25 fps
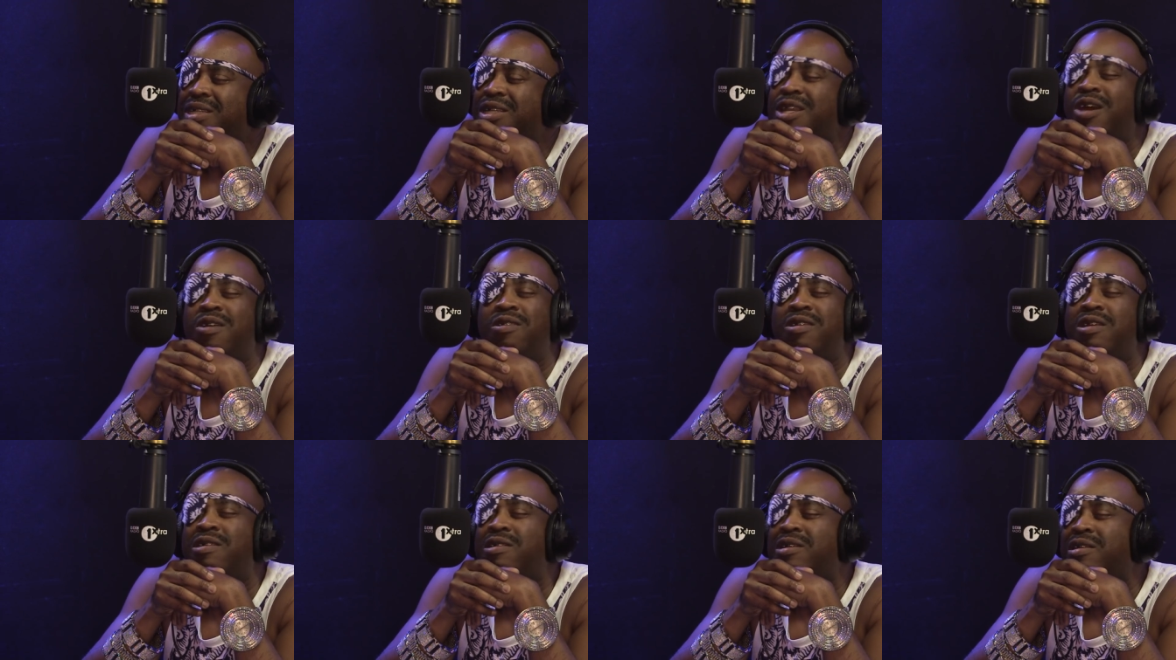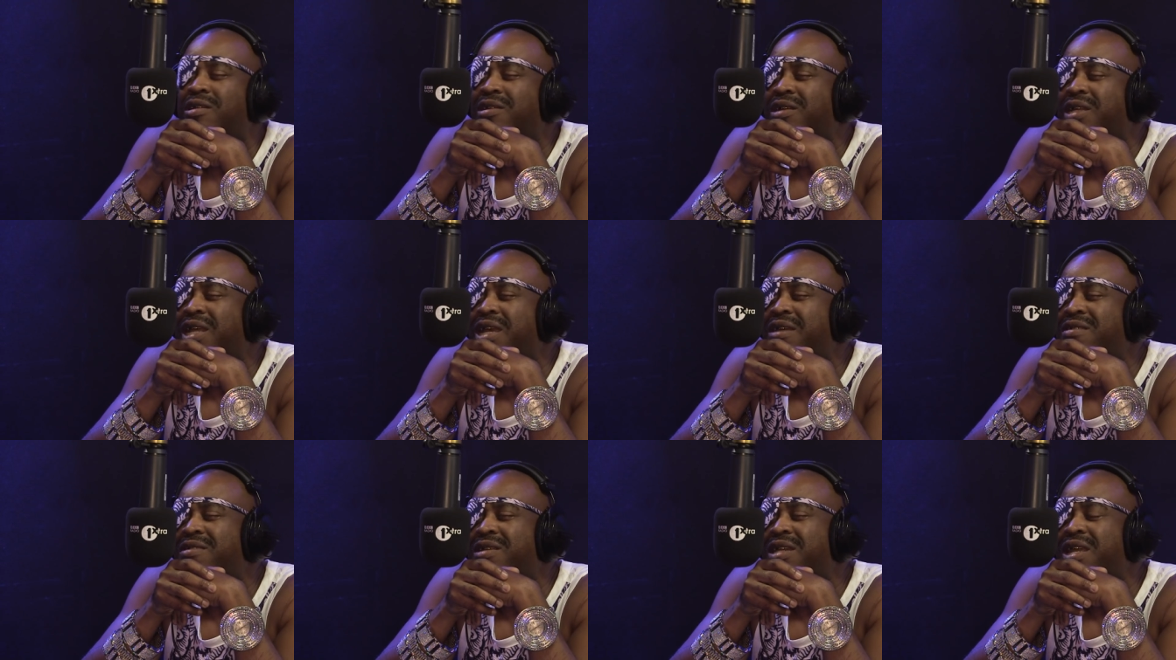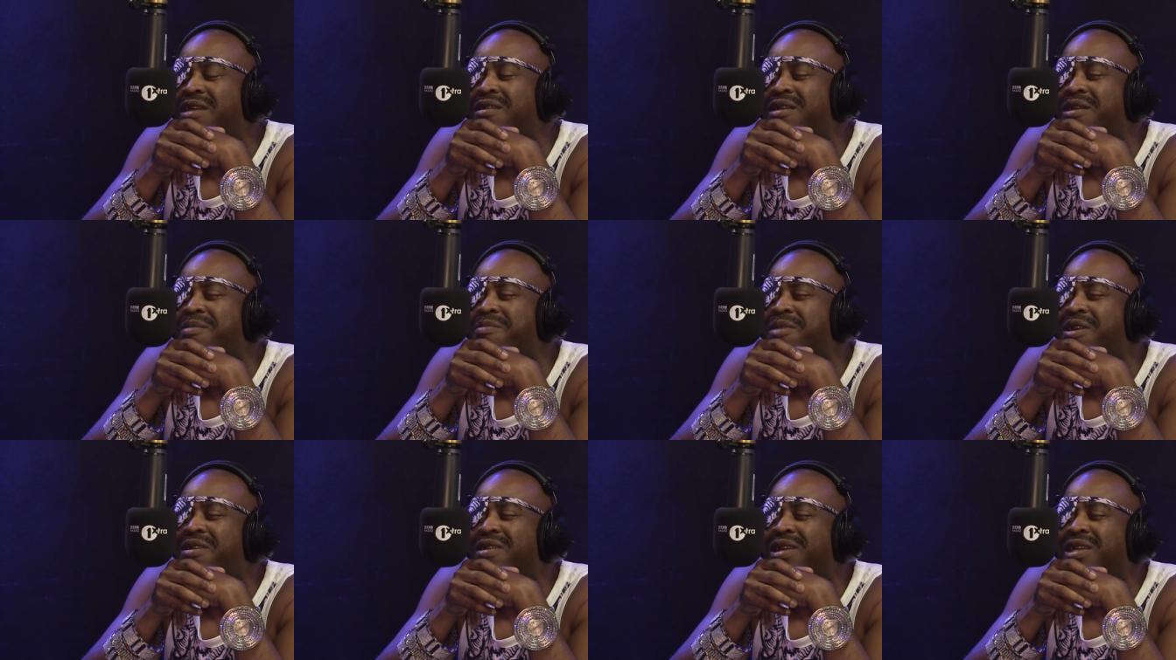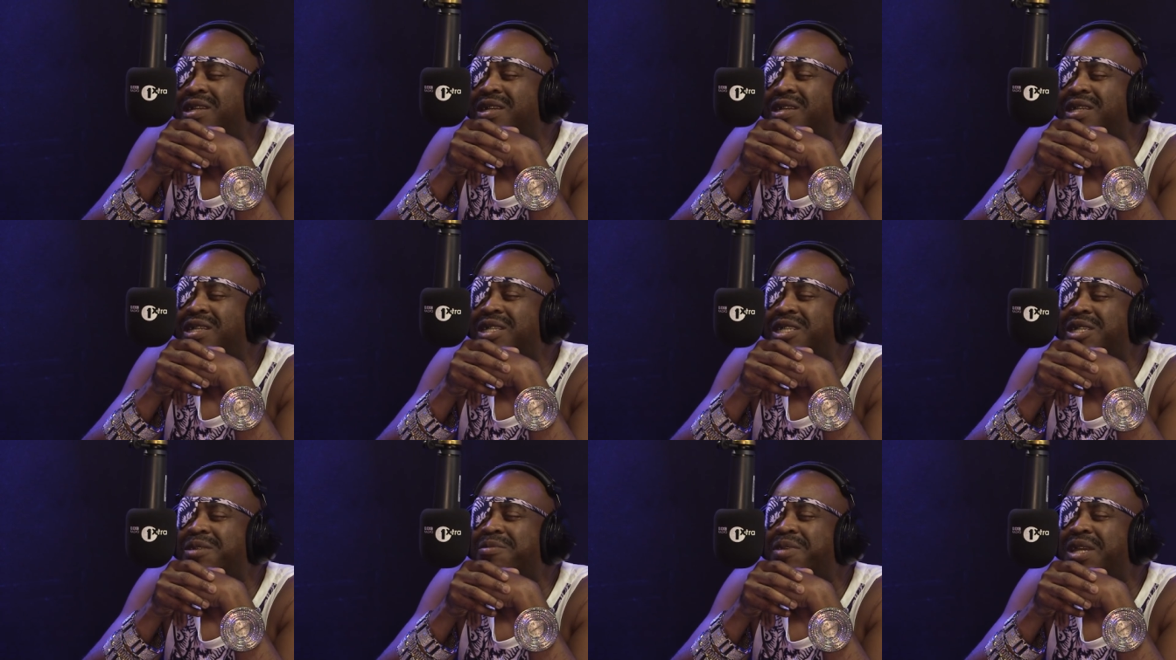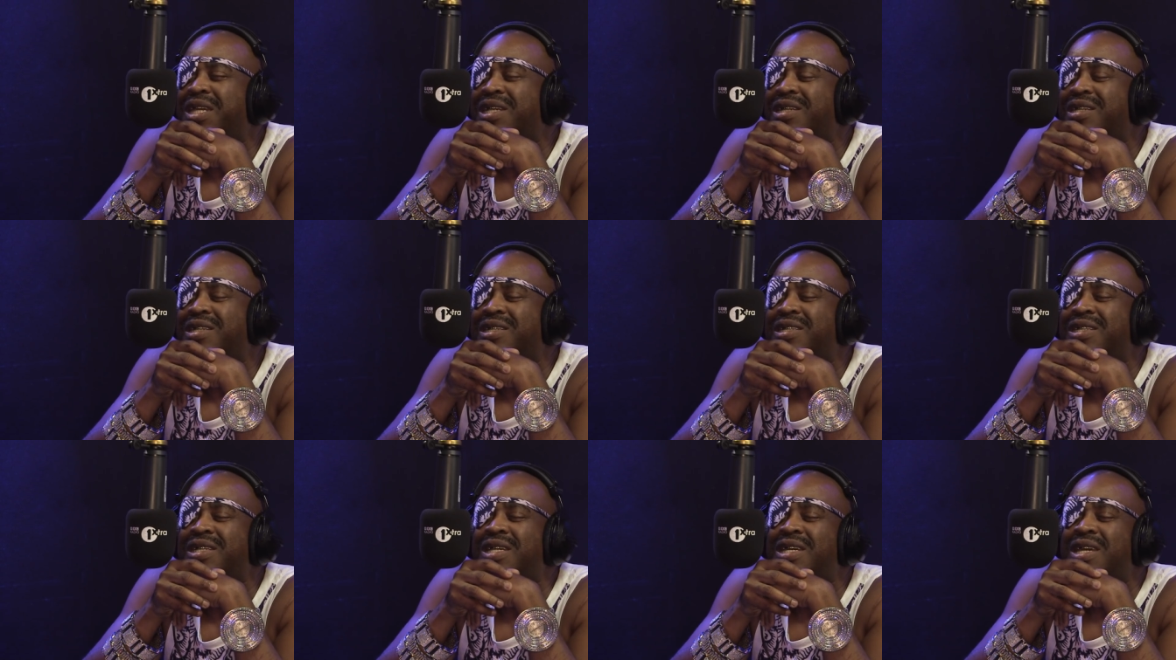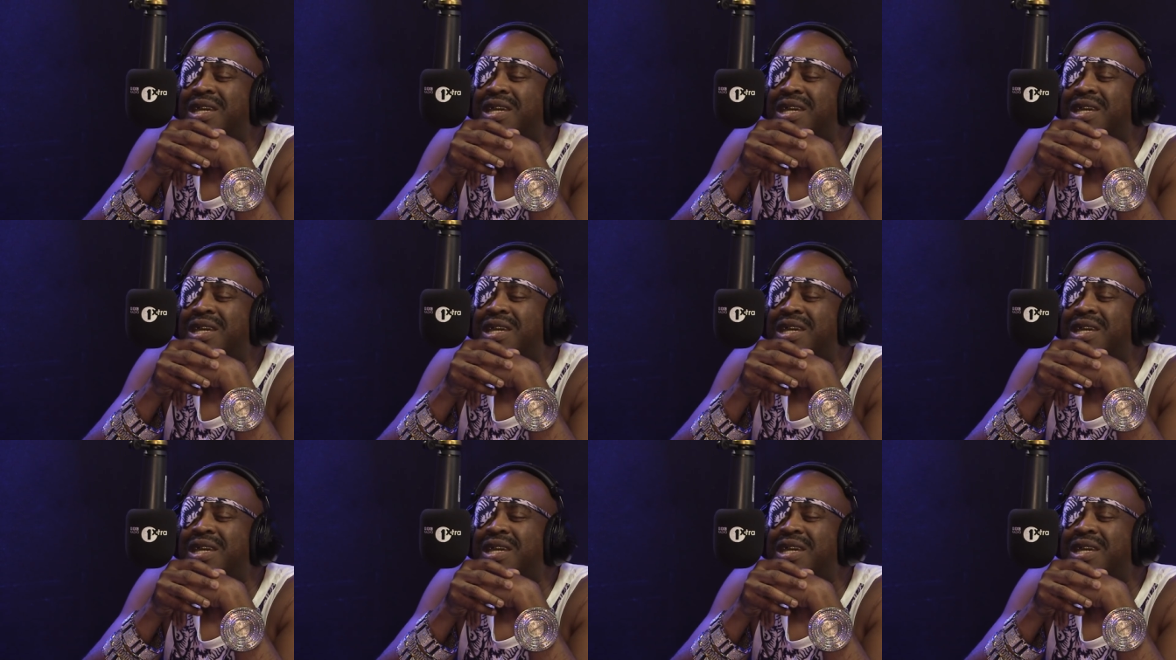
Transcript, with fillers: No, no, no. They they're in America, okay. Jamaica,